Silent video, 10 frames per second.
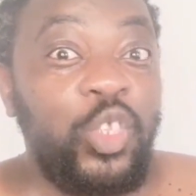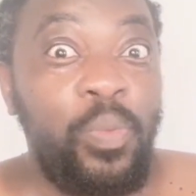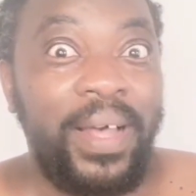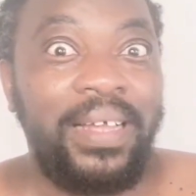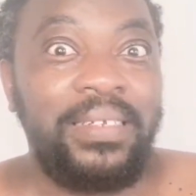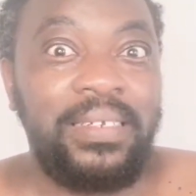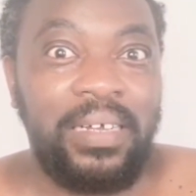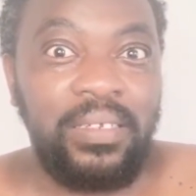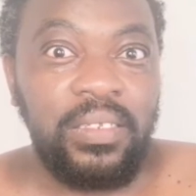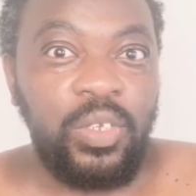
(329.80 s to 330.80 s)
into my
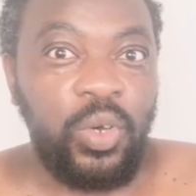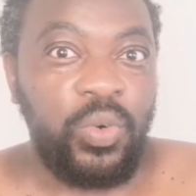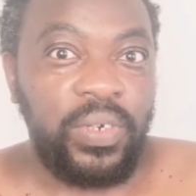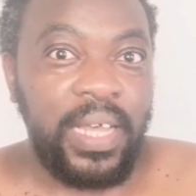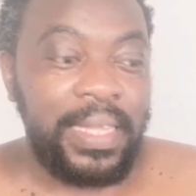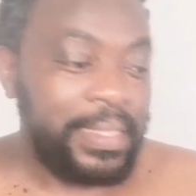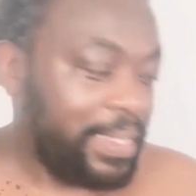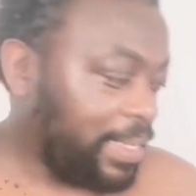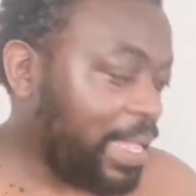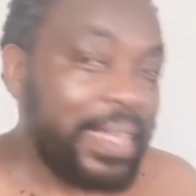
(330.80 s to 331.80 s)
adulthood
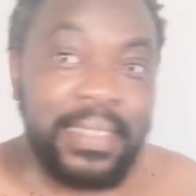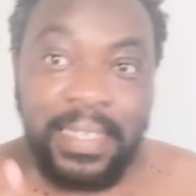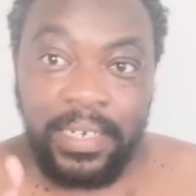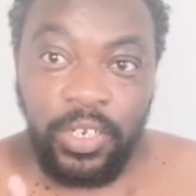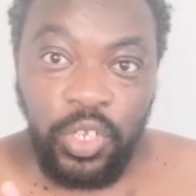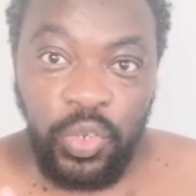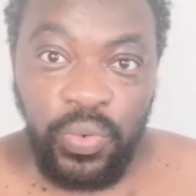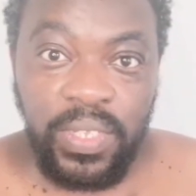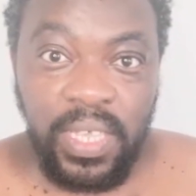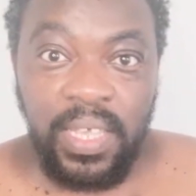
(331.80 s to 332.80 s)
until I started
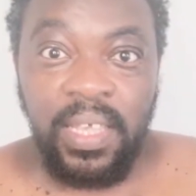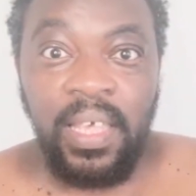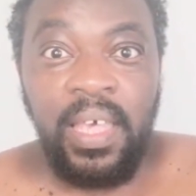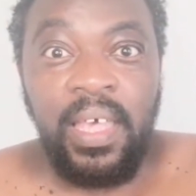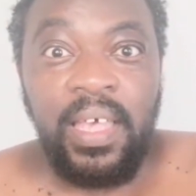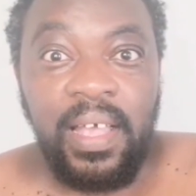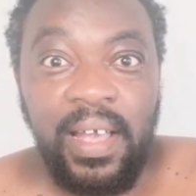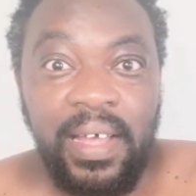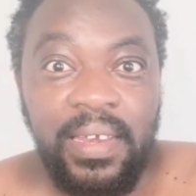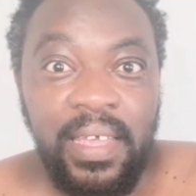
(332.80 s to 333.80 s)
using
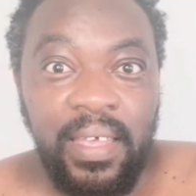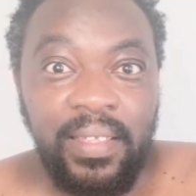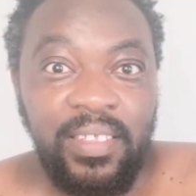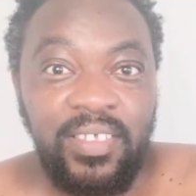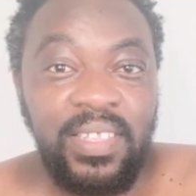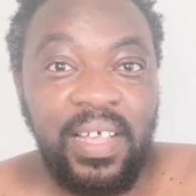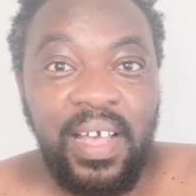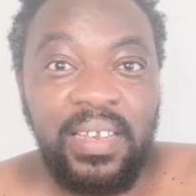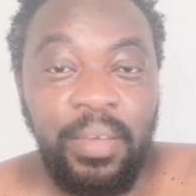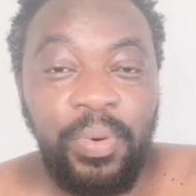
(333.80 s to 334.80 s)
Garnier. You see the
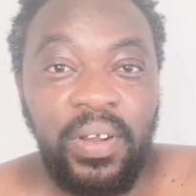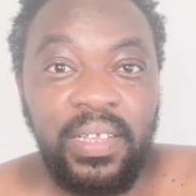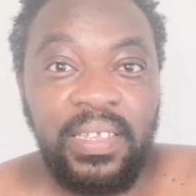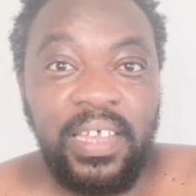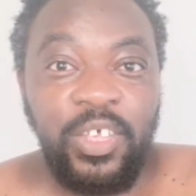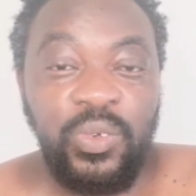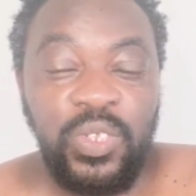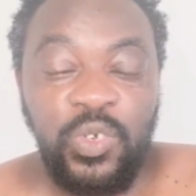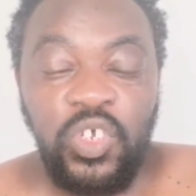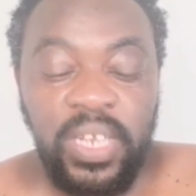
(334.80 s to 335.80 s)
Garnier product that I
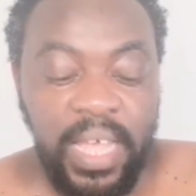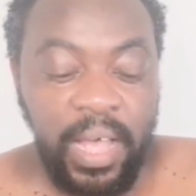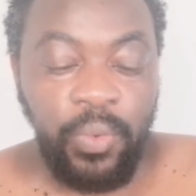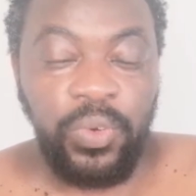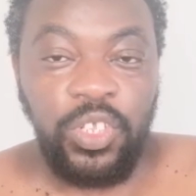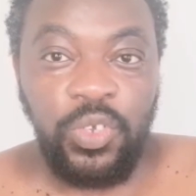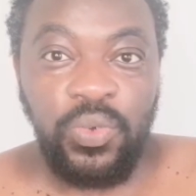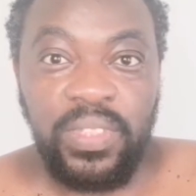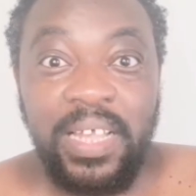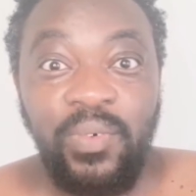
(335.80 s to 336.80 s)
use? Usually I would
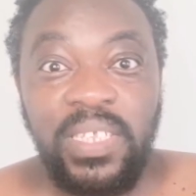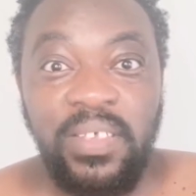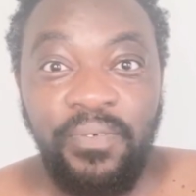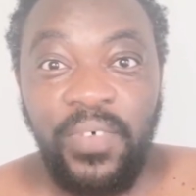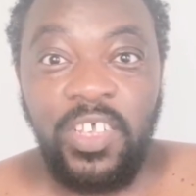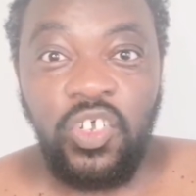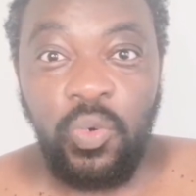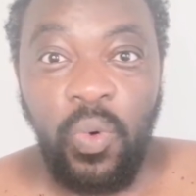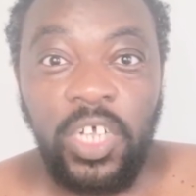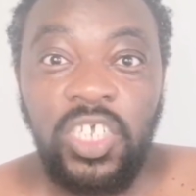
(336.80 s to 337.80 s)
use, that was a
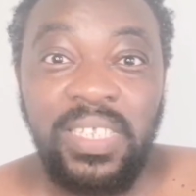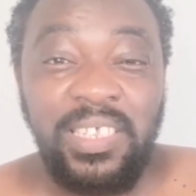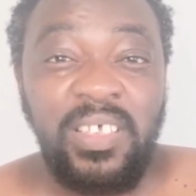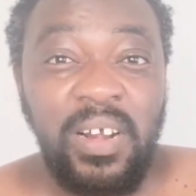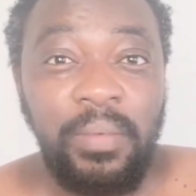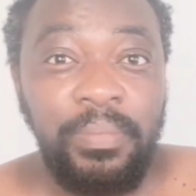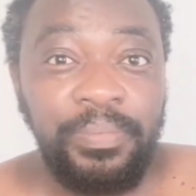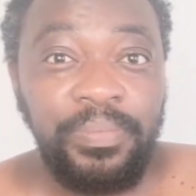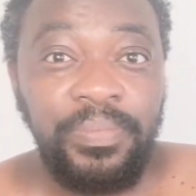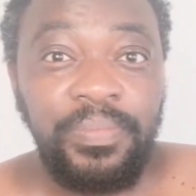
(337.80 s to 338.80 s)
facial wash, it's a
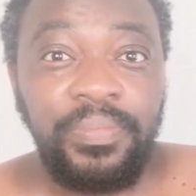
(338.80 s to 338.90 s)
scrub.